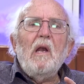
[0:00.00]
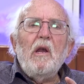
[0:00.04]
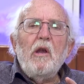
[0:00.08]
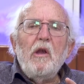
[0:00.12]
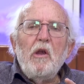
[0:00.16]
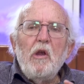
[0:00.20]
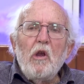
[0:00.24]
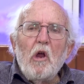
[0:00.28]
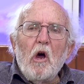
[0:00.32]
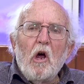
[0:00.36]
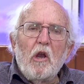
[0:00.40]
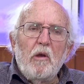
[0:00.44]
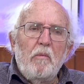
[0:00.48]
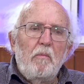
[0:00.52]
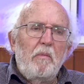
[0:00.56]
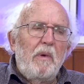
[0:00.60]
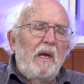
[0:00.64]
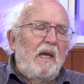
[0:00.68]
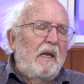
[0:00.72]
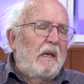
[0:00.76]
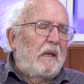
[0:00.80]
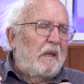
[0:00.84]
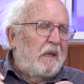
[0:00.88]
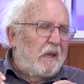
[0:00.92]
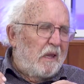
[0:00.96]
not
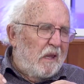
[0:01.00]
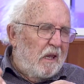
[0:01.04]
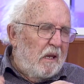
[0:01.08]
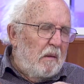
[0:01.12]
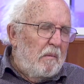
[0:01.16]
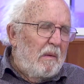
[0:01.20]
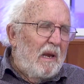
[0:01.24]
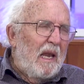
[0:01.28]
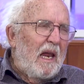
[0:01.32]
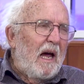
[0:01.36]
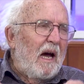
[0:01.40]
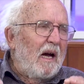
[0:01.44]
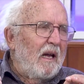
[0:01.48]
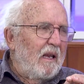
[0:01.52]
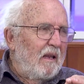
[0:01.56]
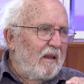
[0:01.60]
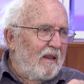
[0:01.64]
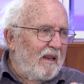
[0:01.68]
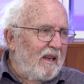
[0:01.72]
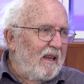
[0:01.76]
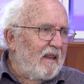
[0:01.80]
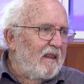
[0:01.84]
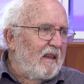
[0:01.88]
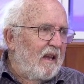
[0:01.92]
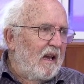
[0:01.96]
be similar in
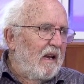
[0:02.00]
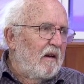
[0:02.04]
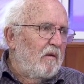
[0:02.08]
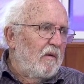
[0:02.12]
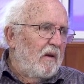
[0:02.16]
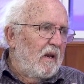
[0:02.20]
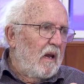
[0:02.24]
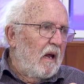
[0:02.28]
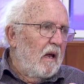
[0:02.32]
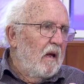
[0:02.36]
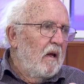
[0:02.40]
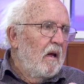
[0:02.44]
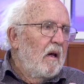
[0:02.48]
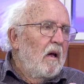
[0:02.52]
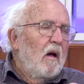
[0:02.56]
detail. Yeah.